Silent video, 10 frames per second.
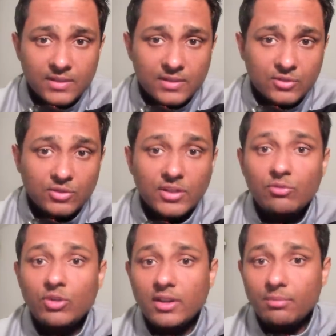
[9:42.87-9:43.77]
So then
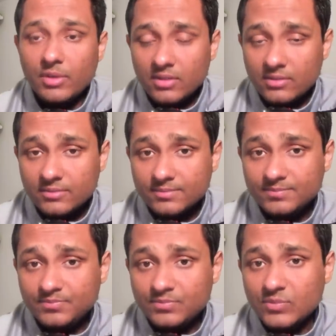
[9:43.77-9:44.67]
what happened?
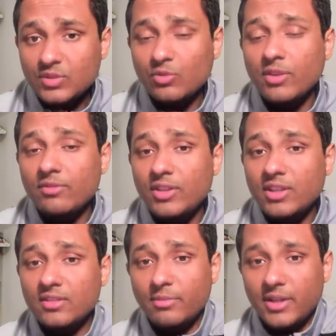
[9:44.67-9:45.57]
So when
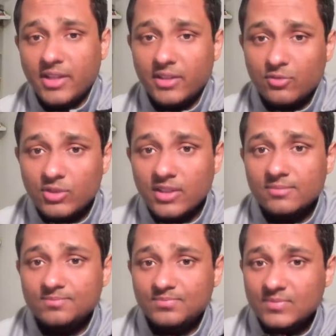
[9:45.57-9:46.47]
Venus met Ketu there,
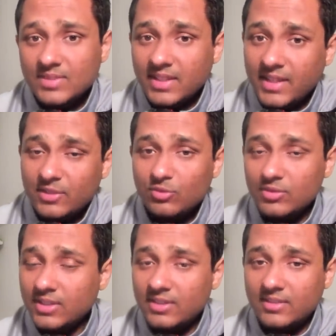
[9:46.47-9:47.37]
Ketu,
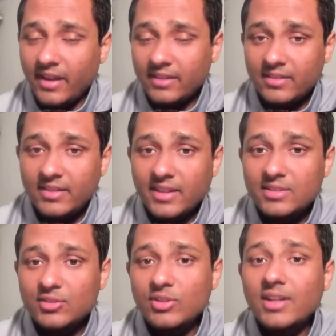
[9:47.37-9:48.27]
see, Saturn
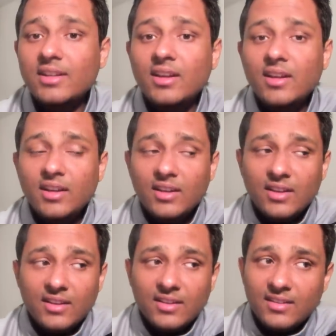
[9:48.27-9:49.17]
tells you that
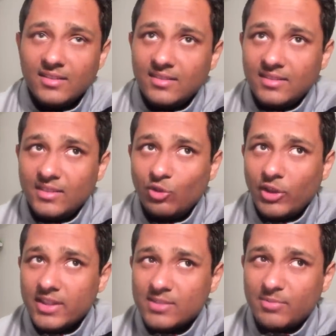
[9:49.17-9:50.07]
your
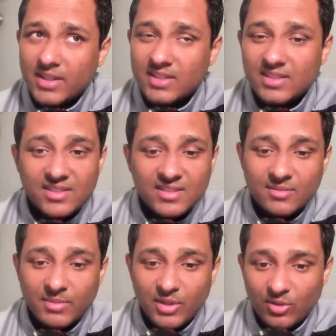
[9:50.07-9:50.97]
expectations
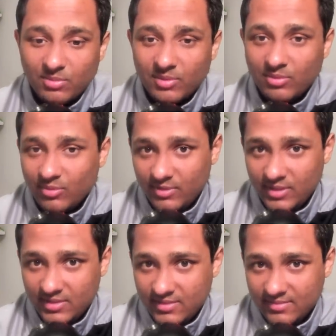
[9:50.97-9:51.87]
may not be
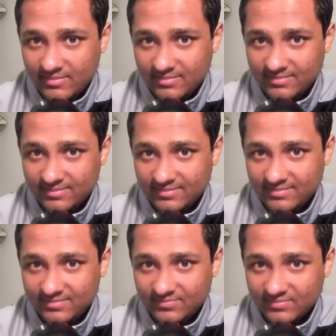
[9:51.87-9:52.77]
fulfilled.
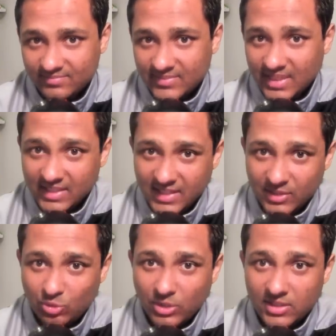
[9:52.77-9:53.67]
And
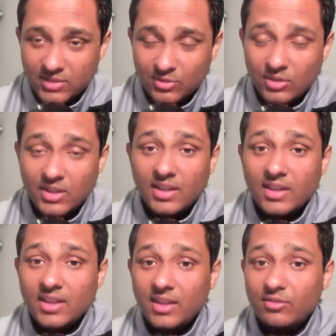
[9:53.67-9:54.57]
Ketu tells you,
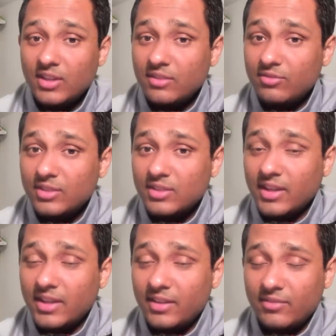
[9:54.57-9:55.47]
even if it is
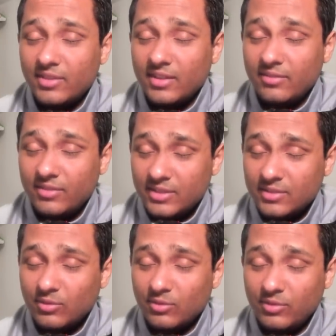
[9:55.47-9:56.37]
if, it, if it's
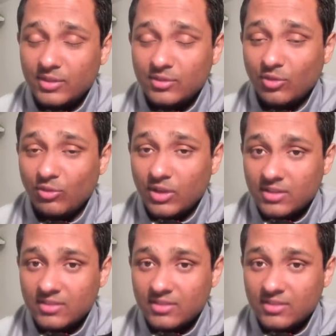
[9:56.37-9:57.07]
fulfilled, so what?